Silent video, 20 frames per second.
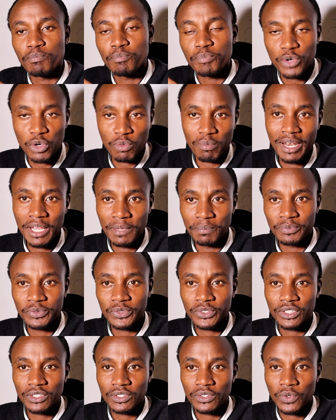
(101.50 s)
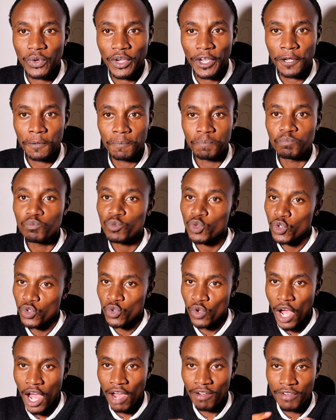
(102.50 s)
problems. Okay,
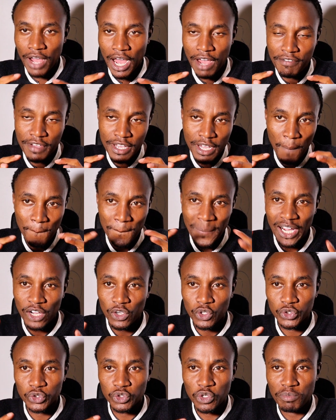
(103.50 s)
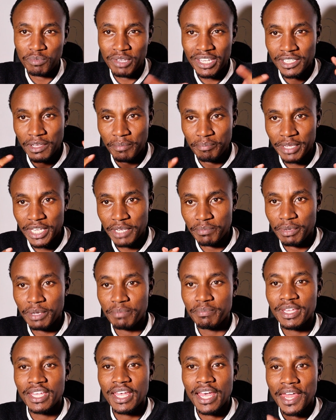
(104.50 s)
you have having a macrosomia is a big
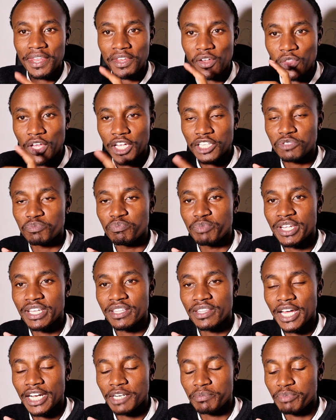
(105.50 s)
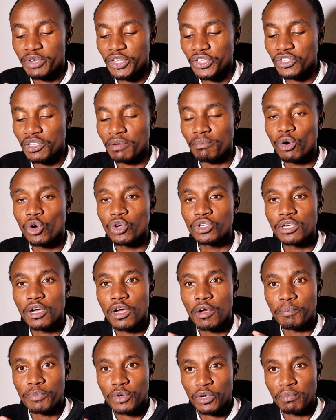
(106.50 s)
baby. Now that brings about
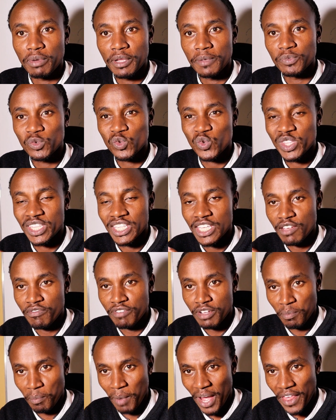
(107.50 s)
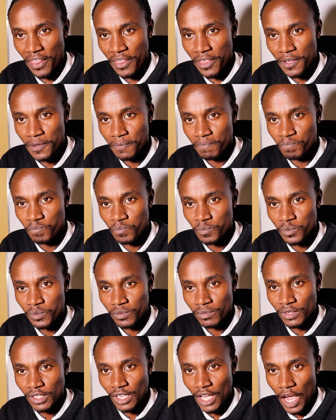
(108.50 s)
problems with giving birth.
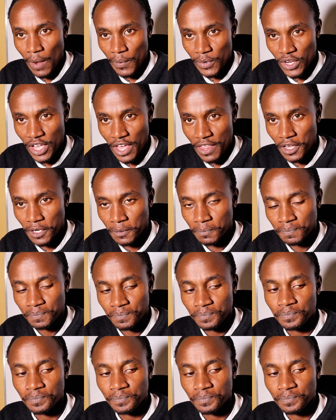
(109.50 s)
I will gather.